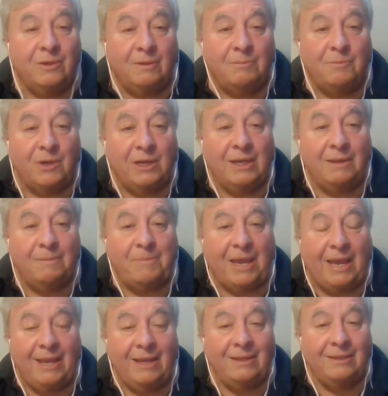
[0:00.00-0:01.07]
her to bring a
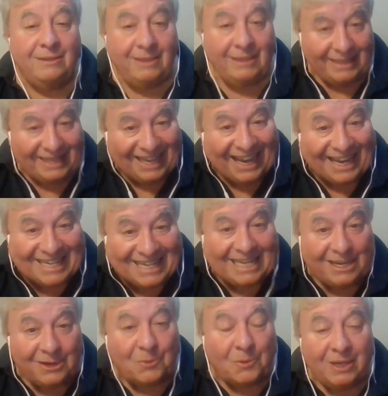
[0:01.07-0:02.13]
bag, and the
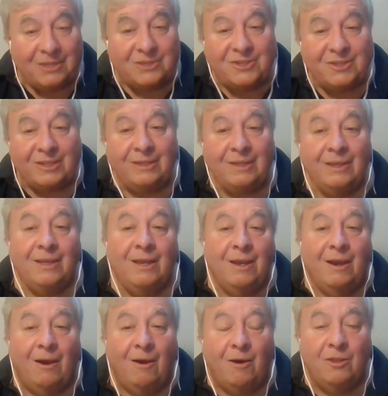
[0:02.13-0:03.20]
idea was that
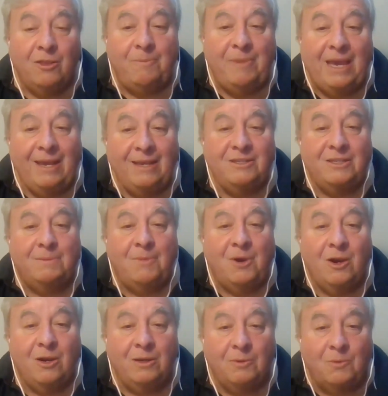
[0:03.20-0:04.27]
all the bags in the
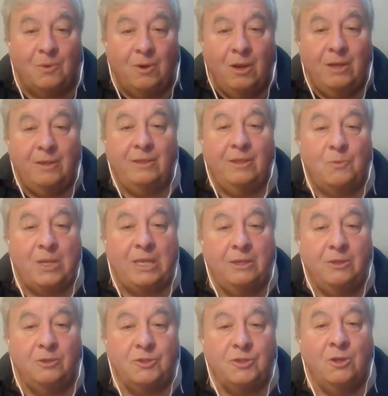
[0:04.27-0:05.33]
market were on the
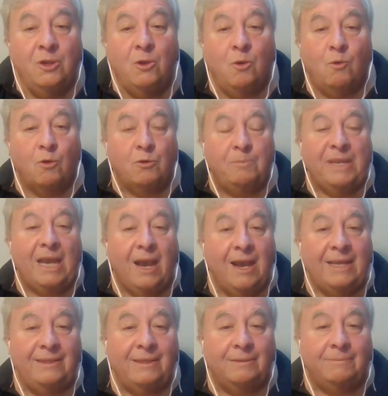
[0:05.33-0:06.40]
wheels or
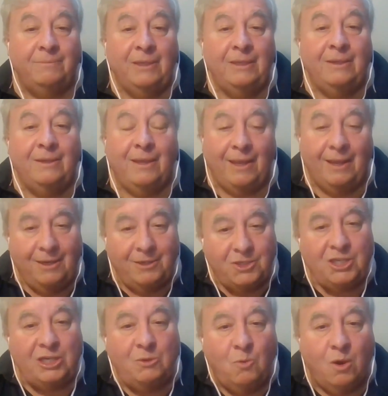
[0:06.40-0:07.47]
behind them, and
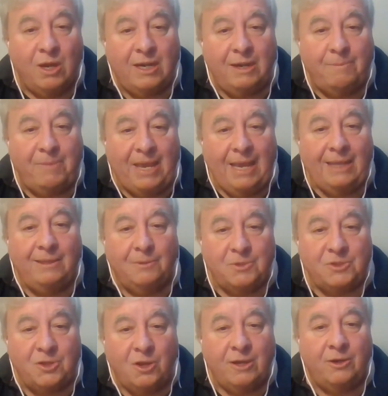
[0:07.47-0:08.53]
she wanted a bag that
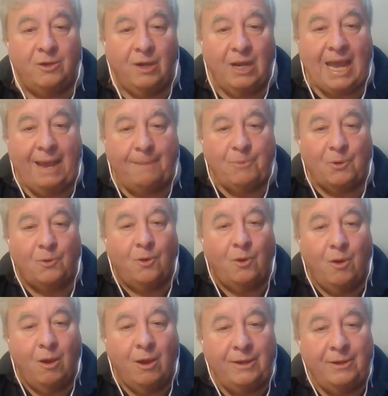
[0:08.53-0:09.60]
was on her lap
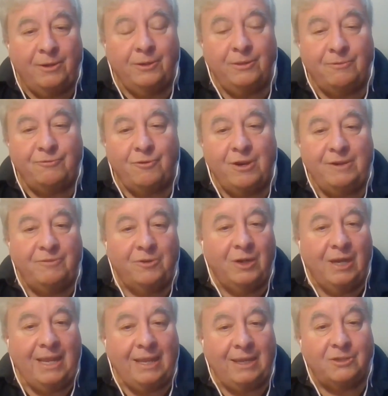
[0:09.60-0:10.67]
or on the front of
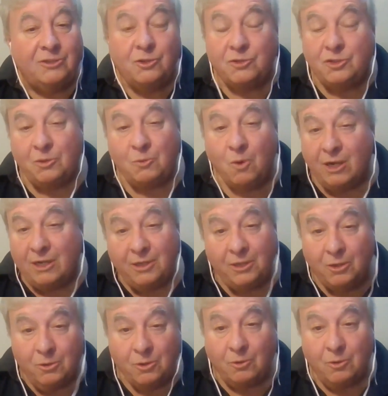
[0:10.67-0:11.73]
her legs. So she wanted to
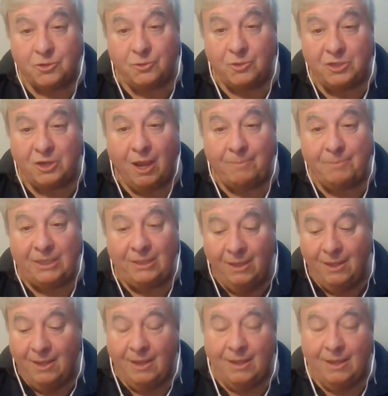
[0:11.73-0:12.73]
go grocery shopping